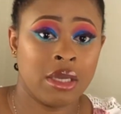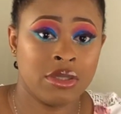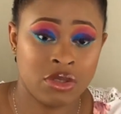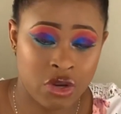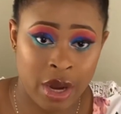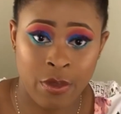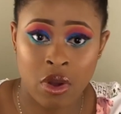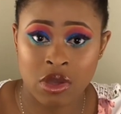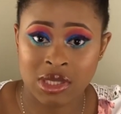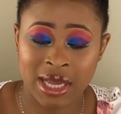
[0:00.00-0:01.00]

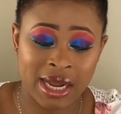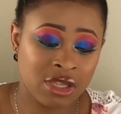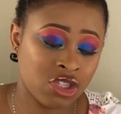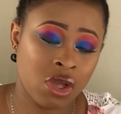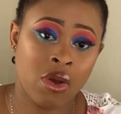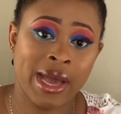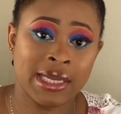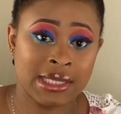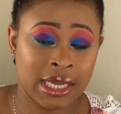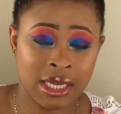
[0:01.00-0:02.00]
tripods that I saw, I
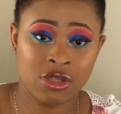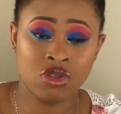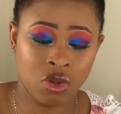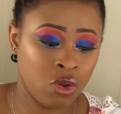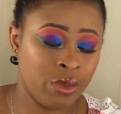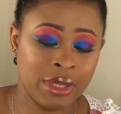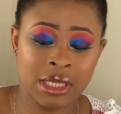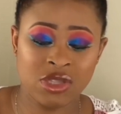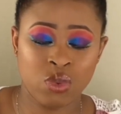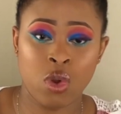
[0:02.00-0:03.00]
decided to go with
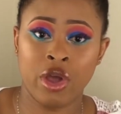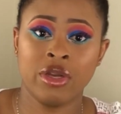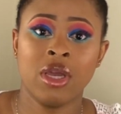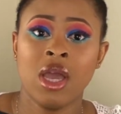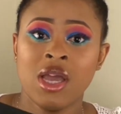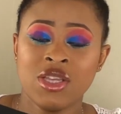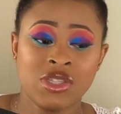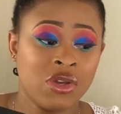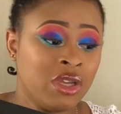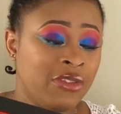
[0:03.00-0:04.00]
this one.
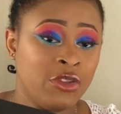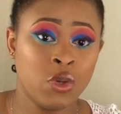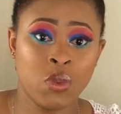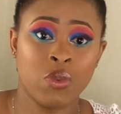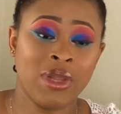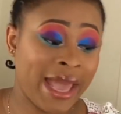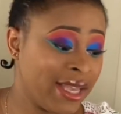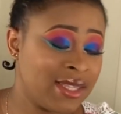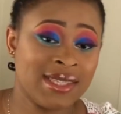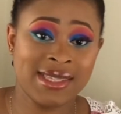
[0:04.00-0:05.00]
So if you would
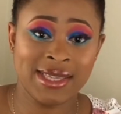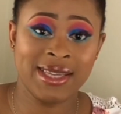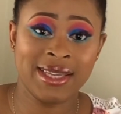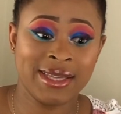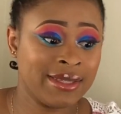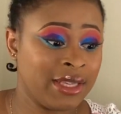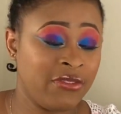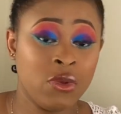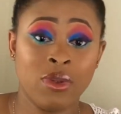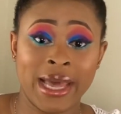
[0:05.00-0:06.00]
like
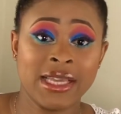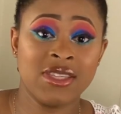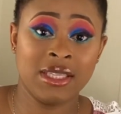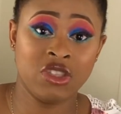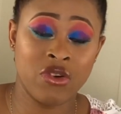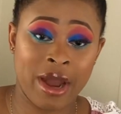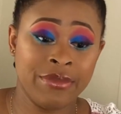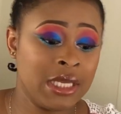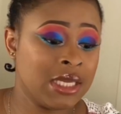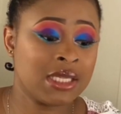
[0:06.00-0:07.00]
to grab
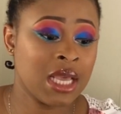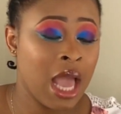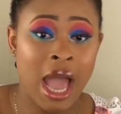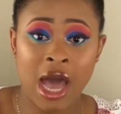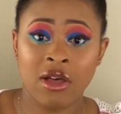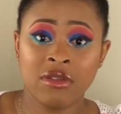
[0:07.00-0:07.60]
this, I'll